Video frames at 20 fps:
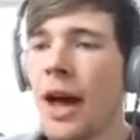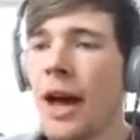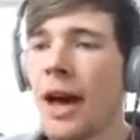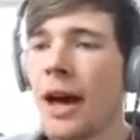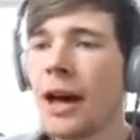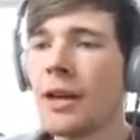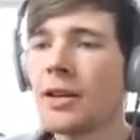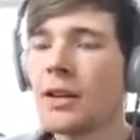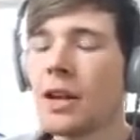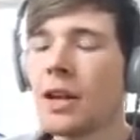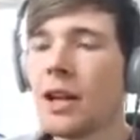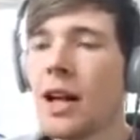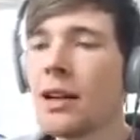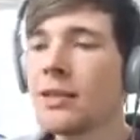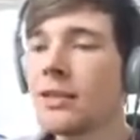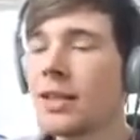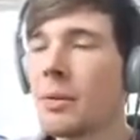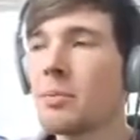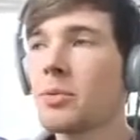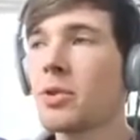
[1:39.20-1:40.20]
and
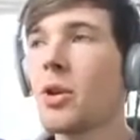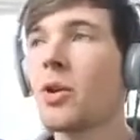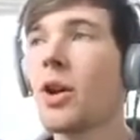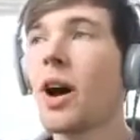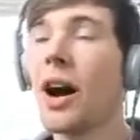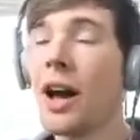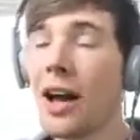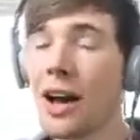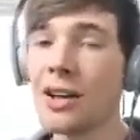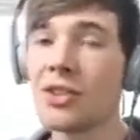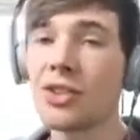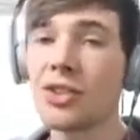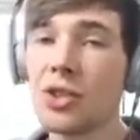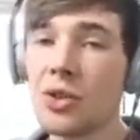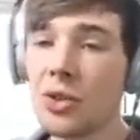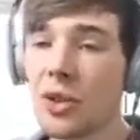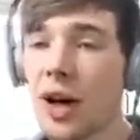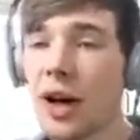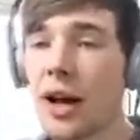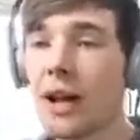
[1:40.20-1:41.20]
last episode I asked
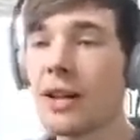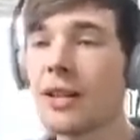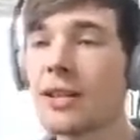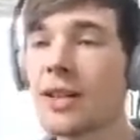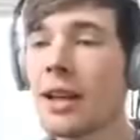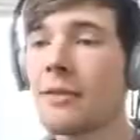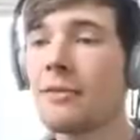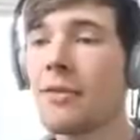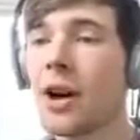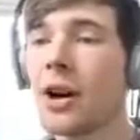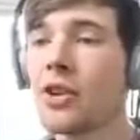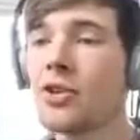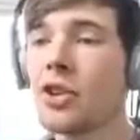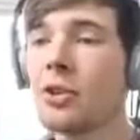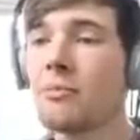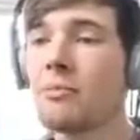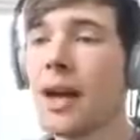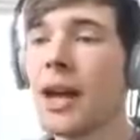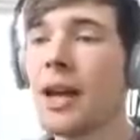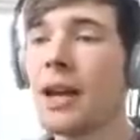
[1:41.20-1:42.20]
you guys if I
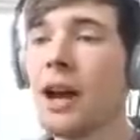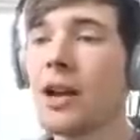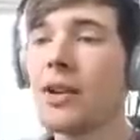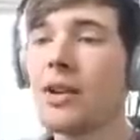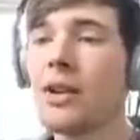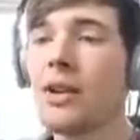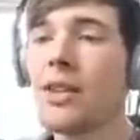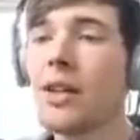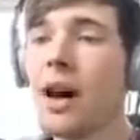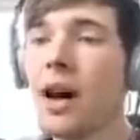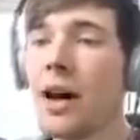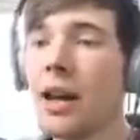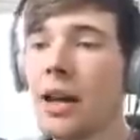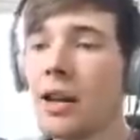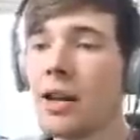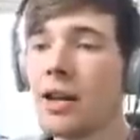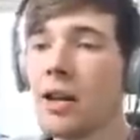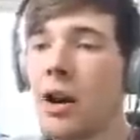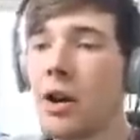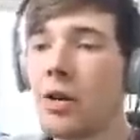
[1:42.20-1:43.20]
should make another
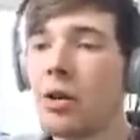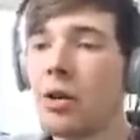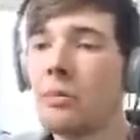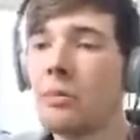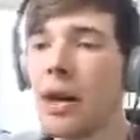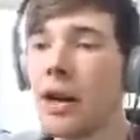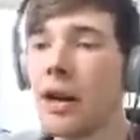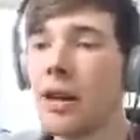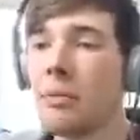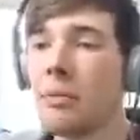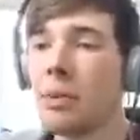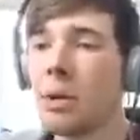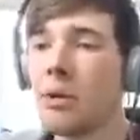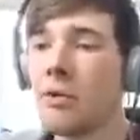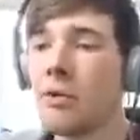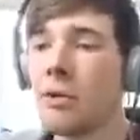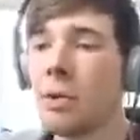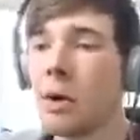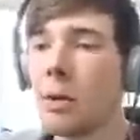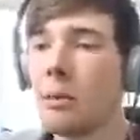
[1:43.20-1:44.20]
iron golem like the
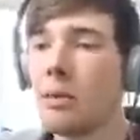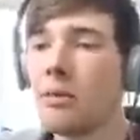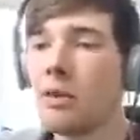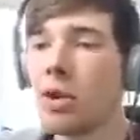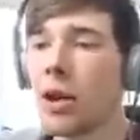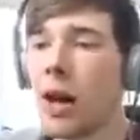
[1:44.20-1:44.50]
beautiful one we've